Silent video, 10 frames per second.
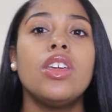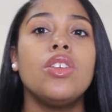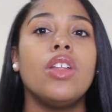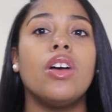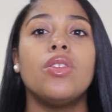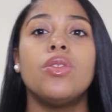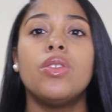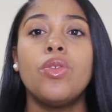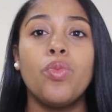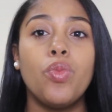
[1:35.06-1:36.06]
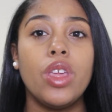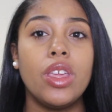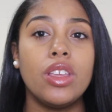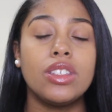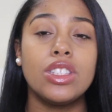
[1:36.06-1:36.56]
you know,
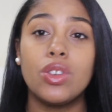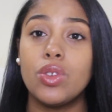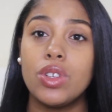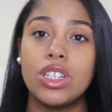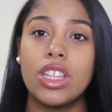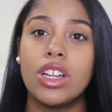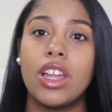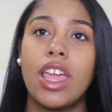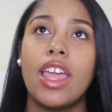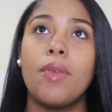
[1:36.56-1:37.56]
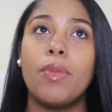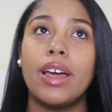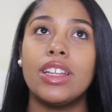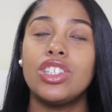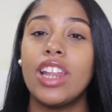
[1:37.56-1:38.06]
we still knew each other,
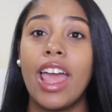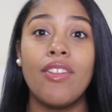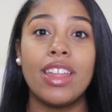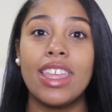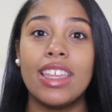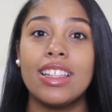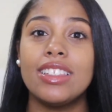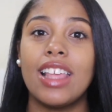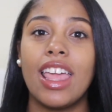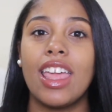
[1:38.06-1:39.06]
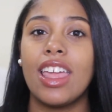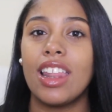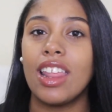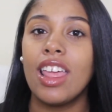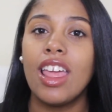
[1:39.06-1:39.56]
but she didn't have any kids
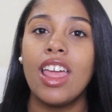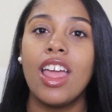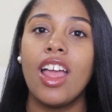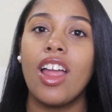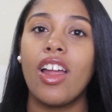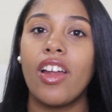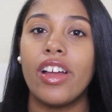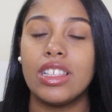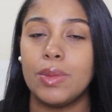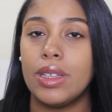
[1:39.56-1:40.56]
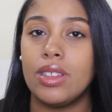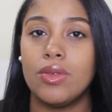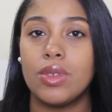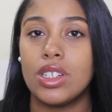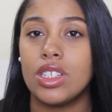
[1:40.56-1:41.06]
and her husband
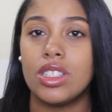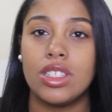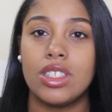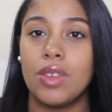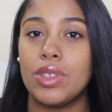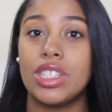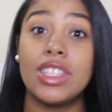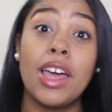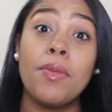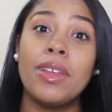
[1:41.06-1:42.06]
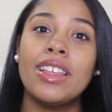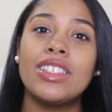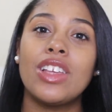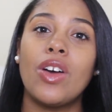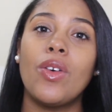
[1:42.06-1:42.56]
it was just them,
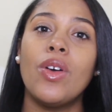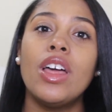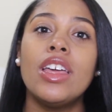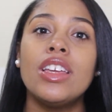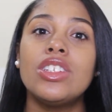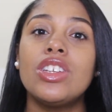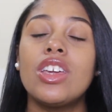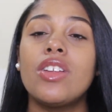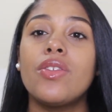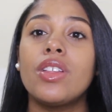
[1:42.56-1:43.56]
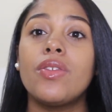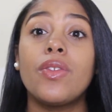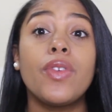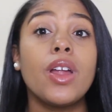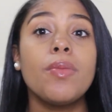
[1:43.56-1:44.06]
so she couldn't really
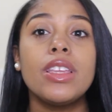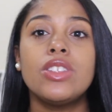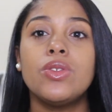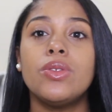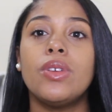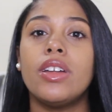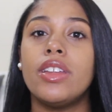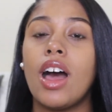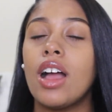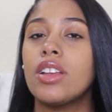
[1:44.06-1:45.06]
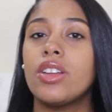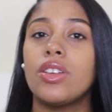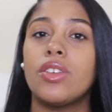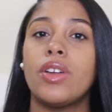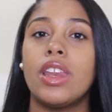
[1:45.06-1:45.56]
refer me to a
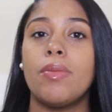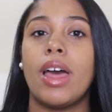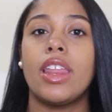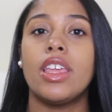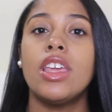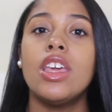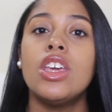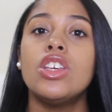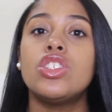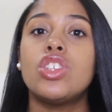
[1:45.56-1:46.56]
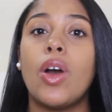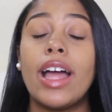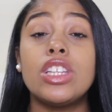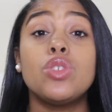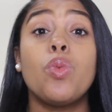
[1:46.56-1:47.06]
doctor or anybody, so
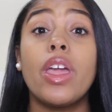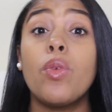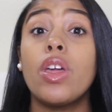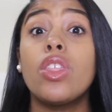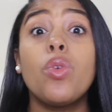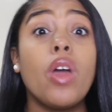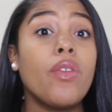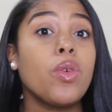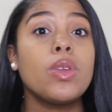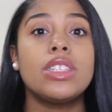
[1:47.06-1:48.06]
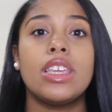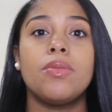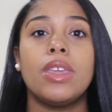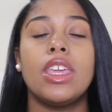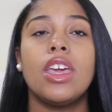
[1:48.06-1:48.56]
I just went with whoever would
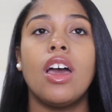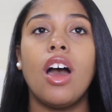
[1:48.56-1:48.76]
take me.